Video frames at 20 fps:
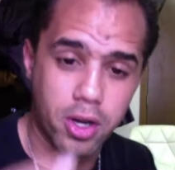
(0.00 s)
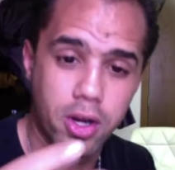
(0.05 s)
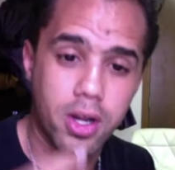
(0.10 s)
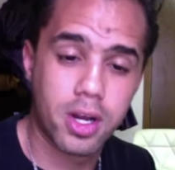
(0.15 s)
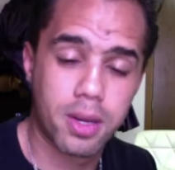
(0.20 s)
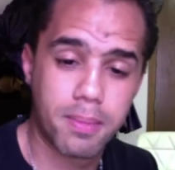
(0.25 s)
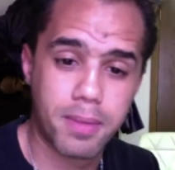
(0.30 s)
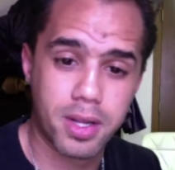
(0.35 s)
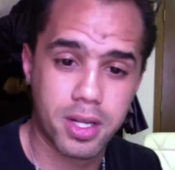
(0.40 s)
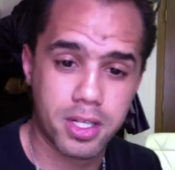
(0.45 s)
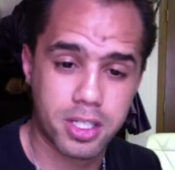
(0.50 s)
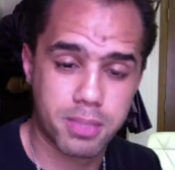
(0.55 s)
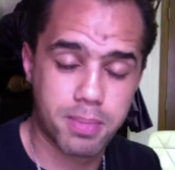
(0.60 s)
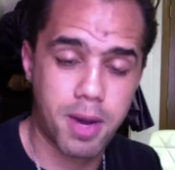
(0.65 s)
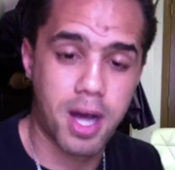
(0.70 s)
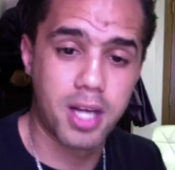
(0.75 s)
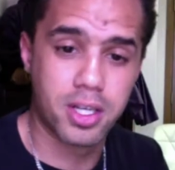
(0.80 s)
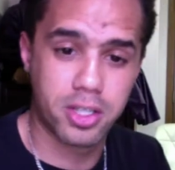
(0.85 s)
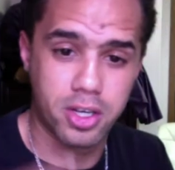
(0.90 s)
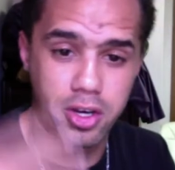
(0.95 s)
going to be the
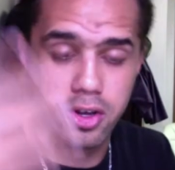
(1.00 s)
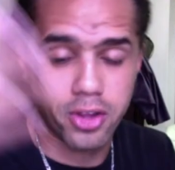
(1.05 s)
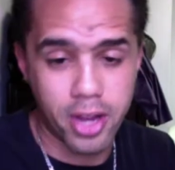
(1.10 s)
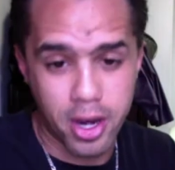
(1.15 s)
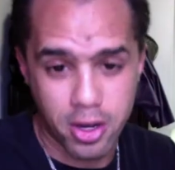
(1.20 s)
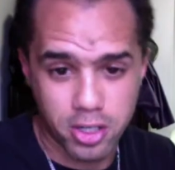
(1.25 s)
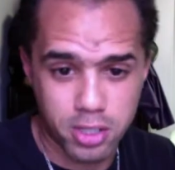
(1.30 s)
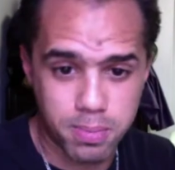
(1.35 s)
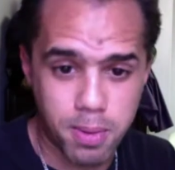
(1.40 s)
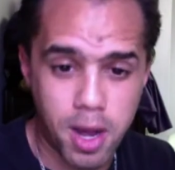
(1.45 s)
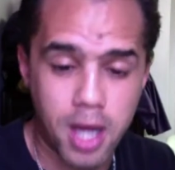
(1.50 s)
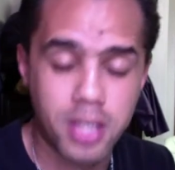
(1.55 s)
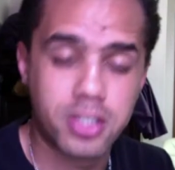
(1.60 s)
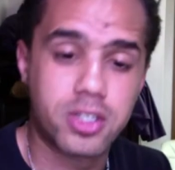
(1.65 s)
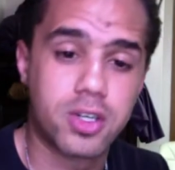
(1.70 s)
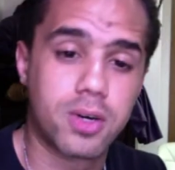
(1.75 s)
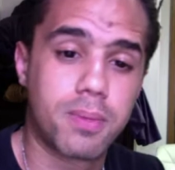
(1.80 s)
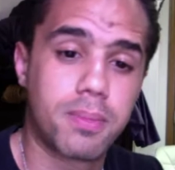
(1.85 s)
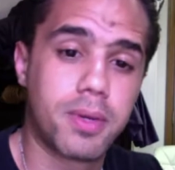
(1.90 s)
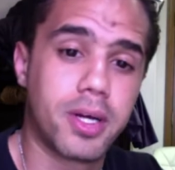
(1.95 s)
sponsor. You're their
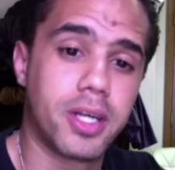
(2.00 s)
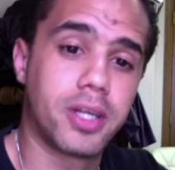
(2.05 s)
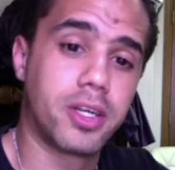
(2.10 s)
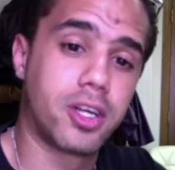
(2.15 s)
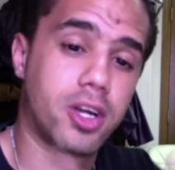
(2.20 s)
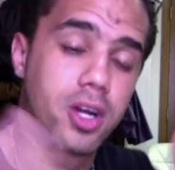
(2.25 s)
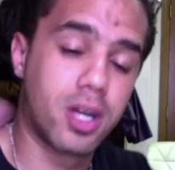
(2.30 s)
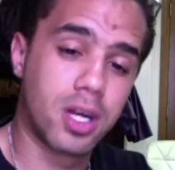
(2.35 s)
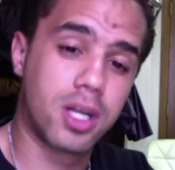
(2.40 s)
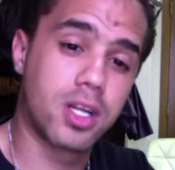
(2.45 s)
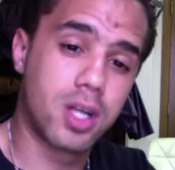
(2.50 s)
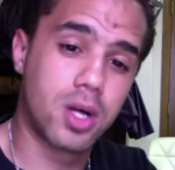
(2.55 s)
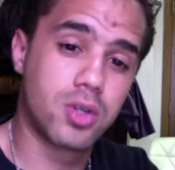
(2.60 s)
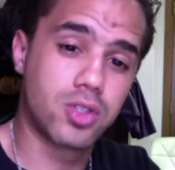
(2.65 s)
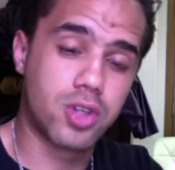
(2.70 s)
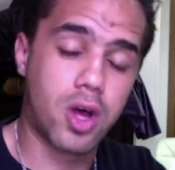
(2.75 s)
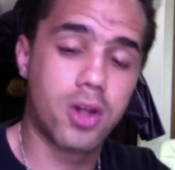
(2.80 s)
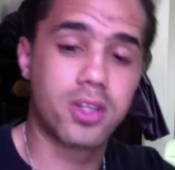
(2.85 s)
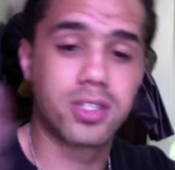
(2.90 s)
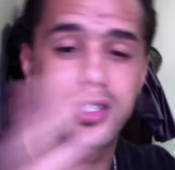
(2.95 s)
sponsor, but you're going to close
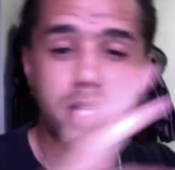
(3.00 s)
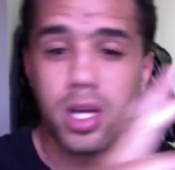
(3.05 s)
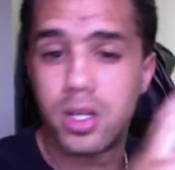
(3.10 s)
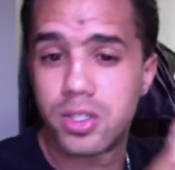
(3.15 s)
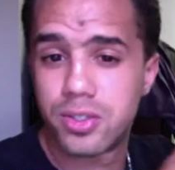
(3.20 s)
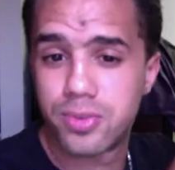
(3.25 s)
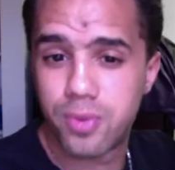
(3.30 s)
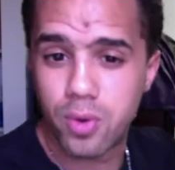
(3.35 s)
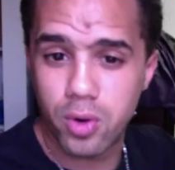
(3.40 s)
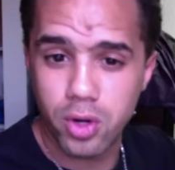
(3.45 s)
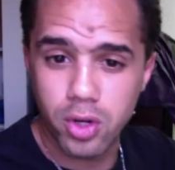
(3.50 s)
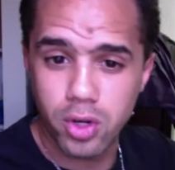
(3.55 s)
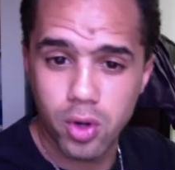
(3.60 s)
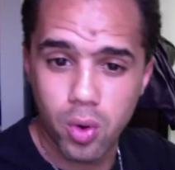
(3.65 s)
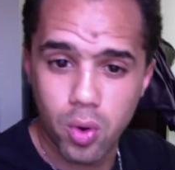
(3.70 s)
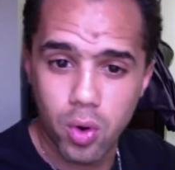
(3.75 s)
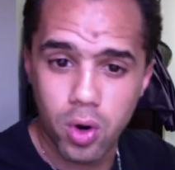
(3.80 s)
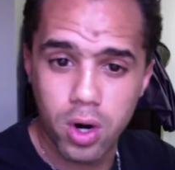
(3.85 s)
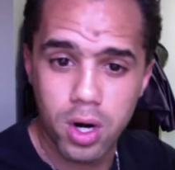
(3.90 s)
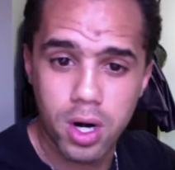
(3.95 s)
all the sales for
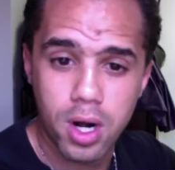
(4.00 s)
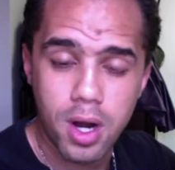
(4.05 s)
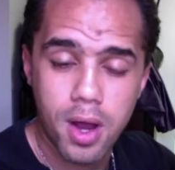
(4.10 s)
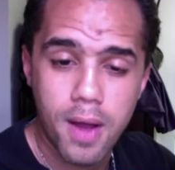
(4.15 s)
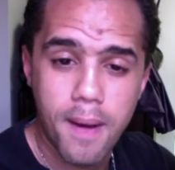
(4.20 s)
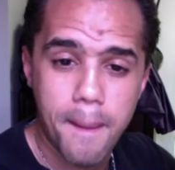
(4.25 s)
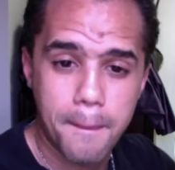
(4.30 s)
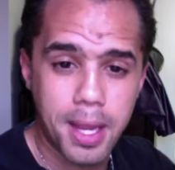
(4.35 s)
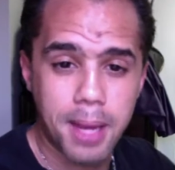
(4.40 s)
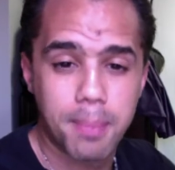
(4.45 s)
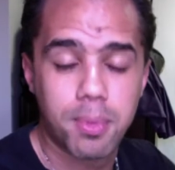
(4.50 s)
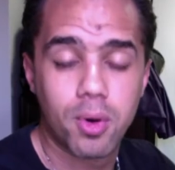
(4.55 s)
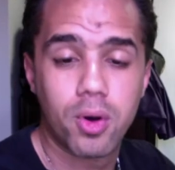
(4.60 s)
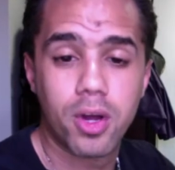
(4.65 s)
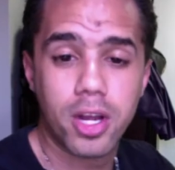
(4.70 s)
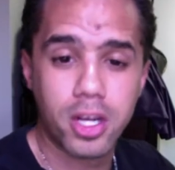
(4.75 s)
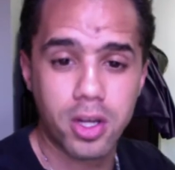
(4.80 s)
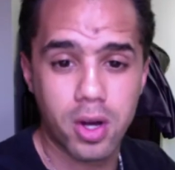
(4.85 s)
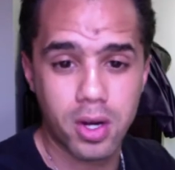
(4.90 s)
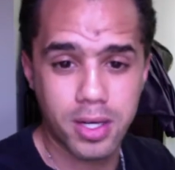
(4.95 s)
your people
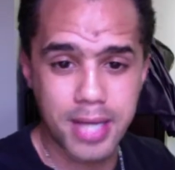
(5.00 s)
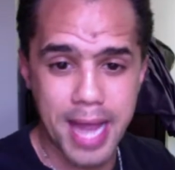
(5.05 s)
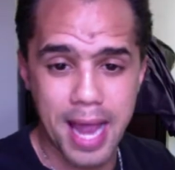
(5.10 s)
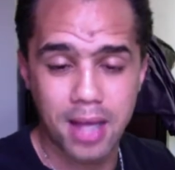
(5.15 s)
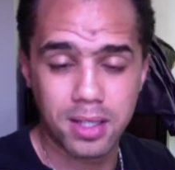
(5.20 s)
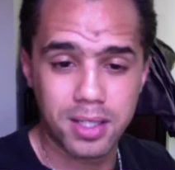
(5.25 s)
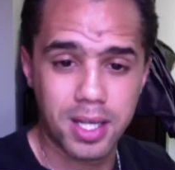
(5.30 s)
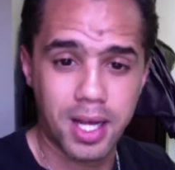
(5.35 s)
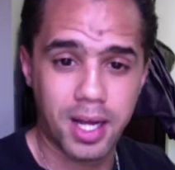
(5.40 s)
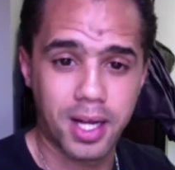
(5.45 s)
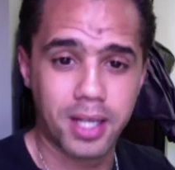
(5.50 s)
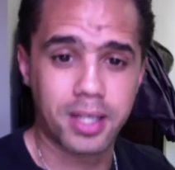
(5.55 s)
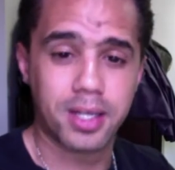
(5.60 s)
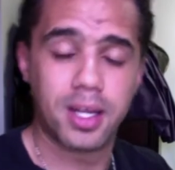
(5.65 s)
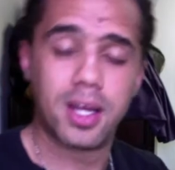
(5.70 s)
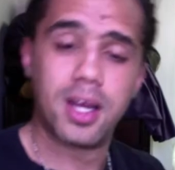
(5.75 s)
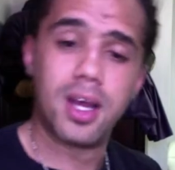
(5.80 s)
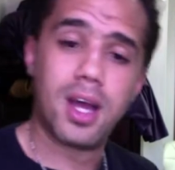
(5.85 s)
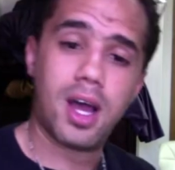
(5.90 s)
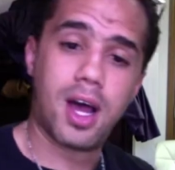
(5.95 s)
in your downline,
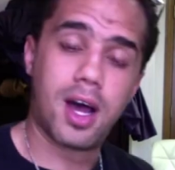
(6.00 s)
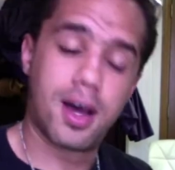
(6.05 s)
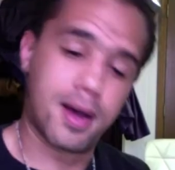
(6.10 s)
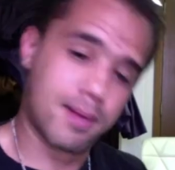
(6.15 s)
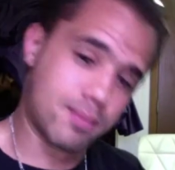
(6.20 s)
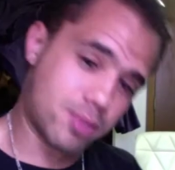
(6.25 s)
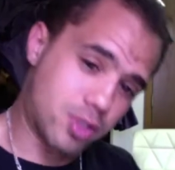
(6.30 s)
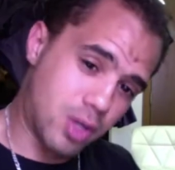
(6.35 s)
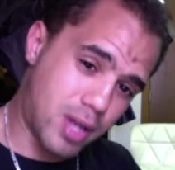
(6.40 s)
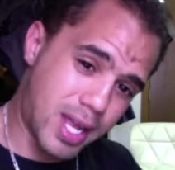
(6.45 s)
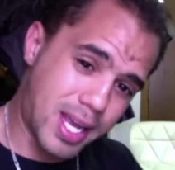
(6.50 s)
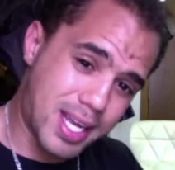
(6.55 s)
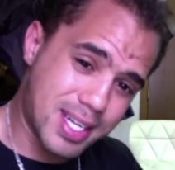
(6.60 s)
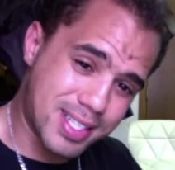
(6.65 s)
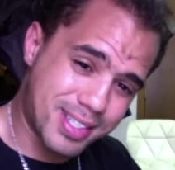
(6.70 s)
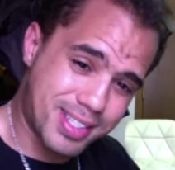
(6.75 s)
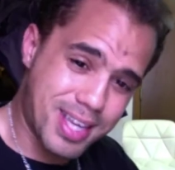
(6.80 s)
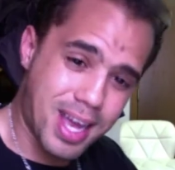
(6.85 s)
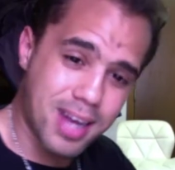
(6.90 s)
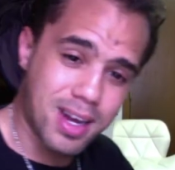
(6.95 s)
so they can
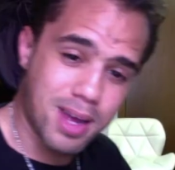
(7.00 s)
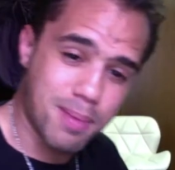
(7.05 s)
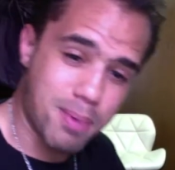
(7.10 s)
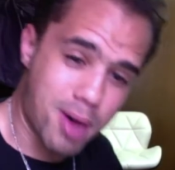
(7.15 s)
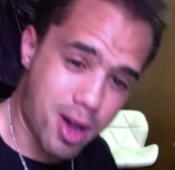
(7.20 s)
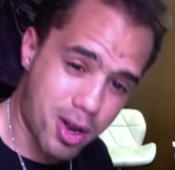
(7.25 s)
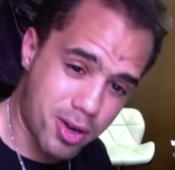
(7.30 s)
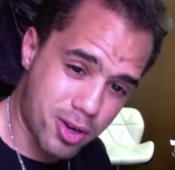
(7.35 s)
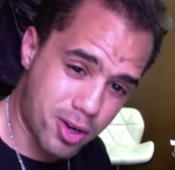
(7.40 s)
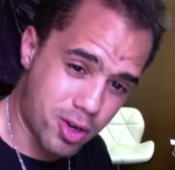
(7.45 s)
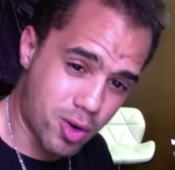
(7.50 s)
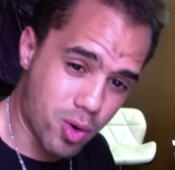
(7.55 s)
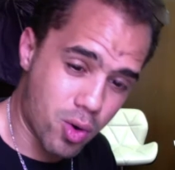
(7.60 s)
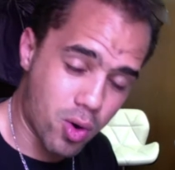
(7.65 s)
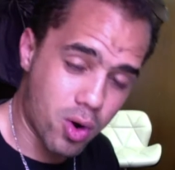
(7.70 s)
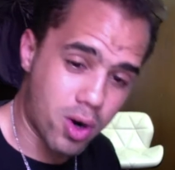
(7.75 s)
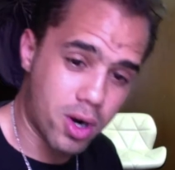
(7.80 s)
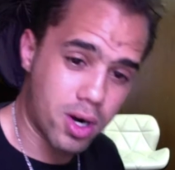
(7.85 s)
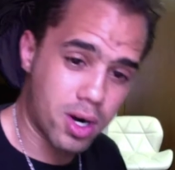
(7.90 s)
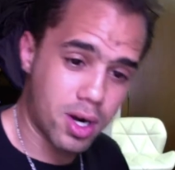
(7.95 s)
sign up under
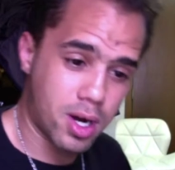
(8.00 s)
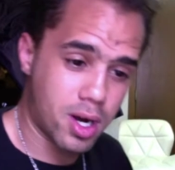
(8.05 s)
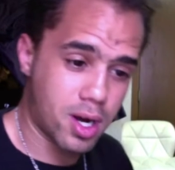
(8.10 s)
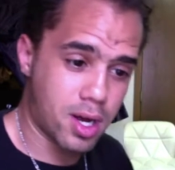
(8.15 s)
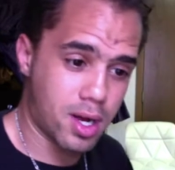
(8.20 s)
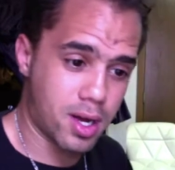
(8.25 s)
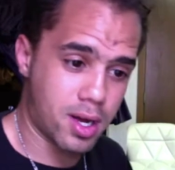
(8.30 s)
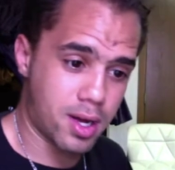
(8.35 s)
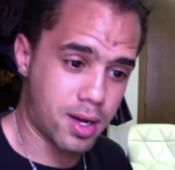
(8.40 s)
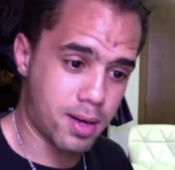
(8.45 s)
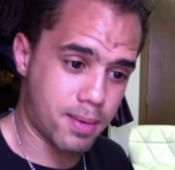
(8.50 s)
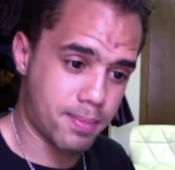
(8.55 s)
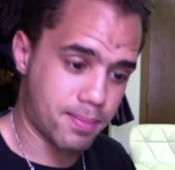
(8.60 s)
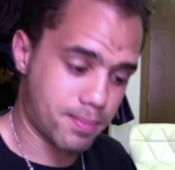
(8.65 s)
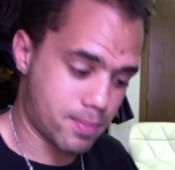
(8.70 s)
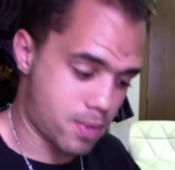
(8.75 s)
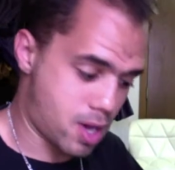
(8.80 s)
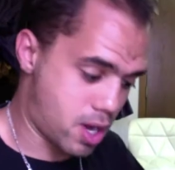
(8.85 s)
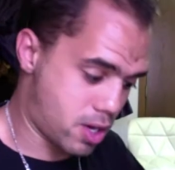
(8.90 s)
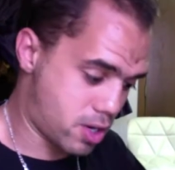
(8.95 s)
your
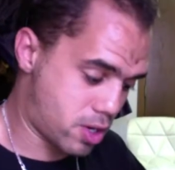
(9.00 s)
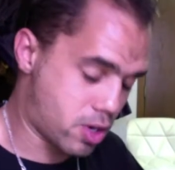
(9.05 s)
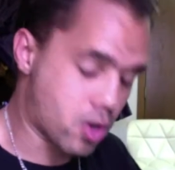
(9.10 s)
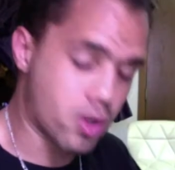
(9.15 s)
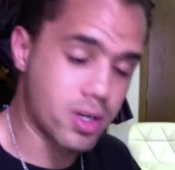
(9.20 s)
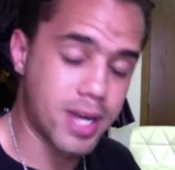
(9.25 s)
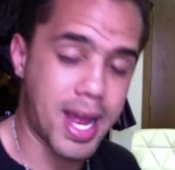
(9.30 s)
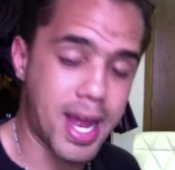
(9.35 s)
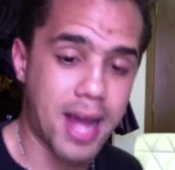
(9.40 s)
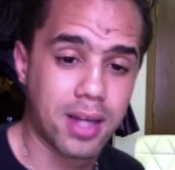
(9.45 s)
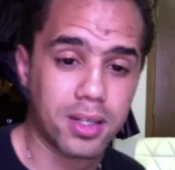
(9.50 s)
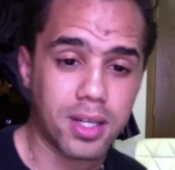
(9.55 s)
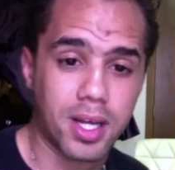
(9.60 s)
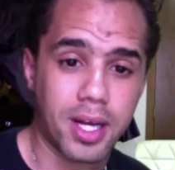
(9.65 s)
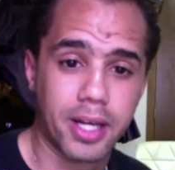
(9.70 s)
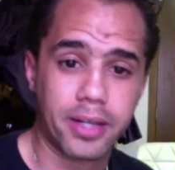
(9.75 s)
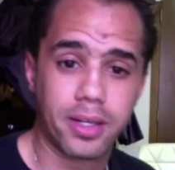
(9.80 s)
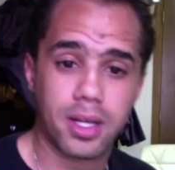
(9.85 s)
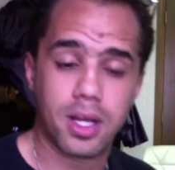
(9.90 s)
downline,